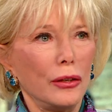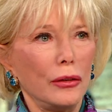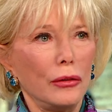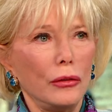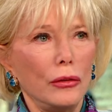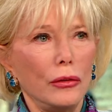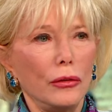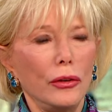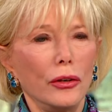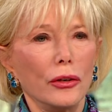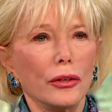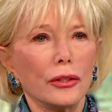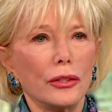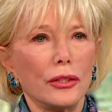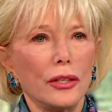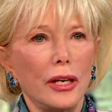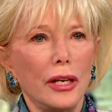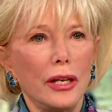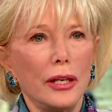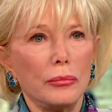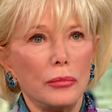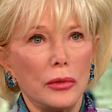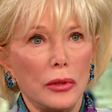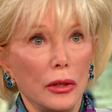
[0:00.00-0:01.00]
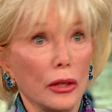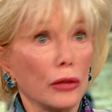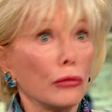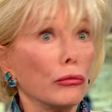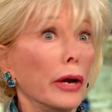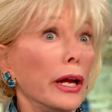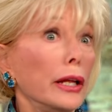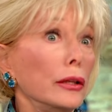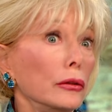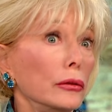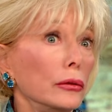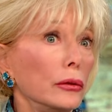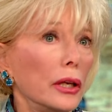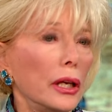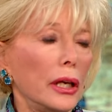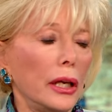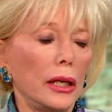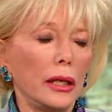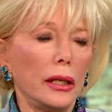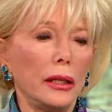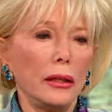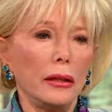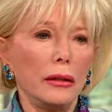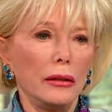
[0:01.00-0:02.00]
New York Times. The great Lou
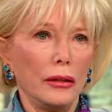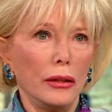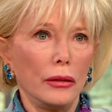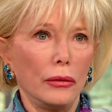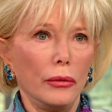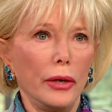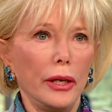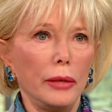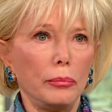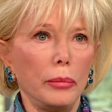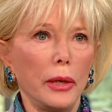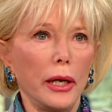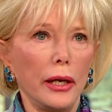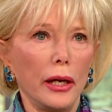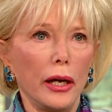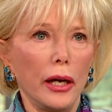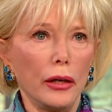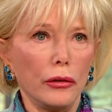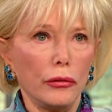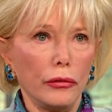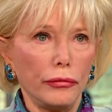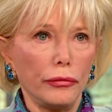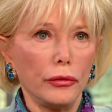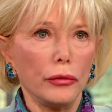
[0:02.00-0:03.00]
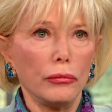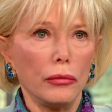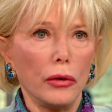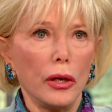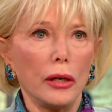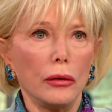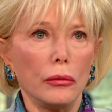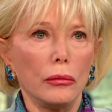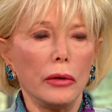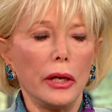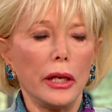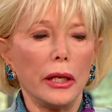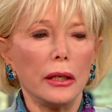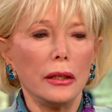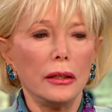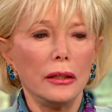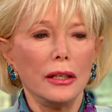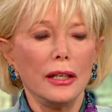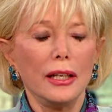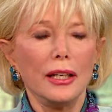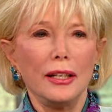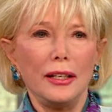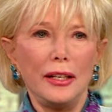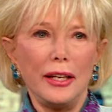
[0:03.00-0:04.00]
Cannon, the great biographer of Ronald Reagan,
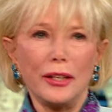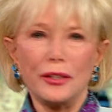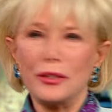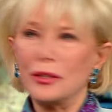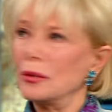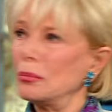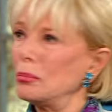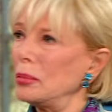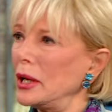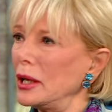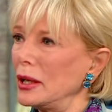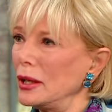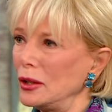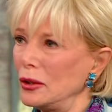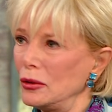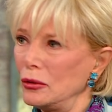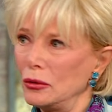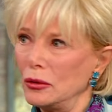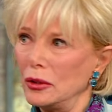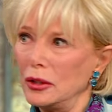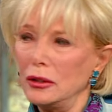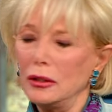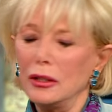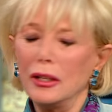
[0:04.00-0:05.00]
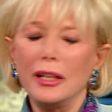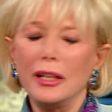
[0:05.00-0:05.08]
next to Peggy Noonan.